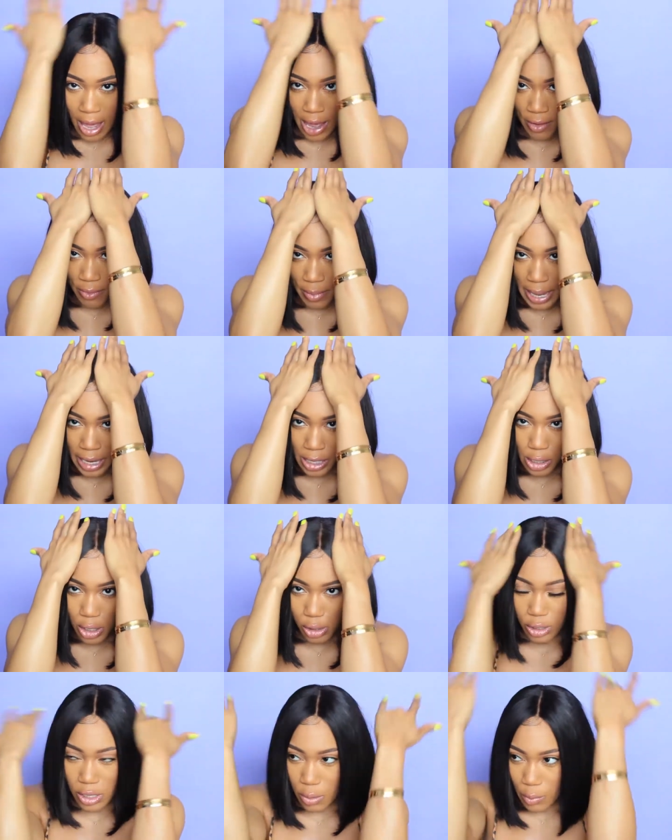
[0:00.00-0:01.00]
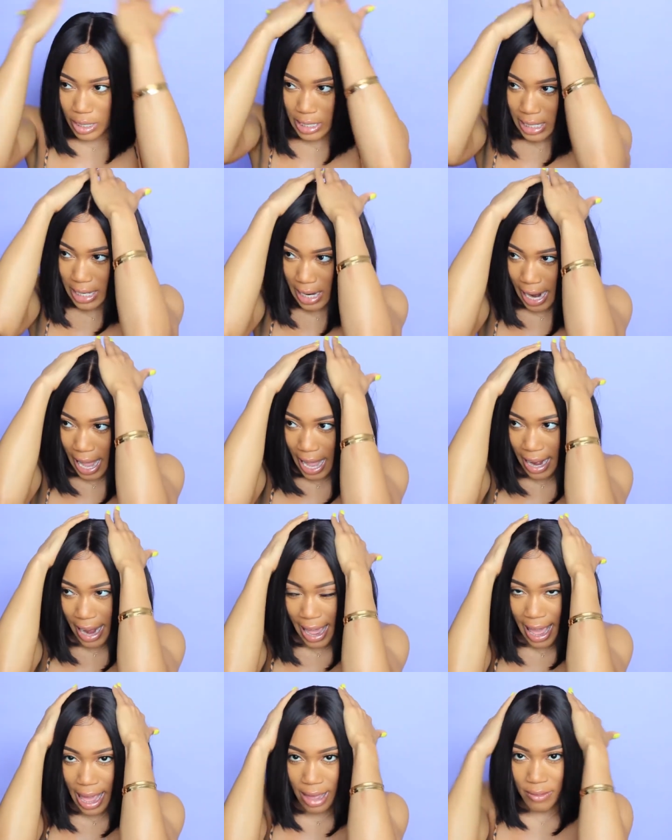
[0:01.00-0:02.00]
of making making sure that we did not
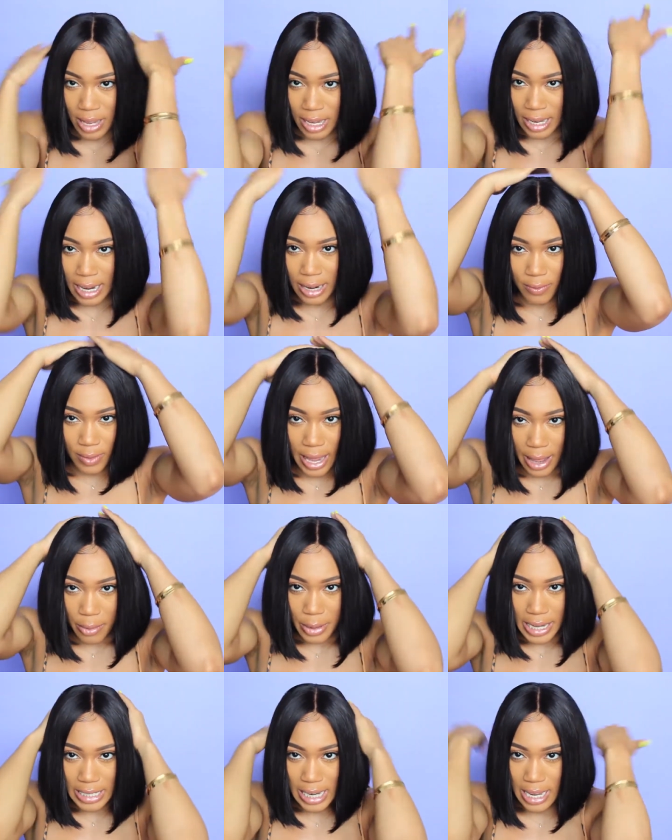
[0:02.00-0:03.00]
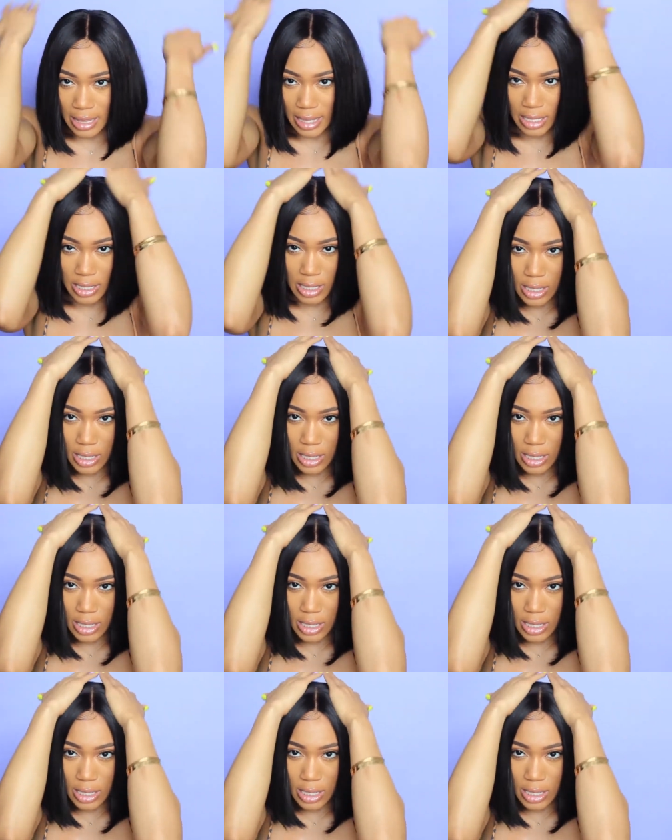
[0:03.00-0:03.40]
have a lot of flyaways in this.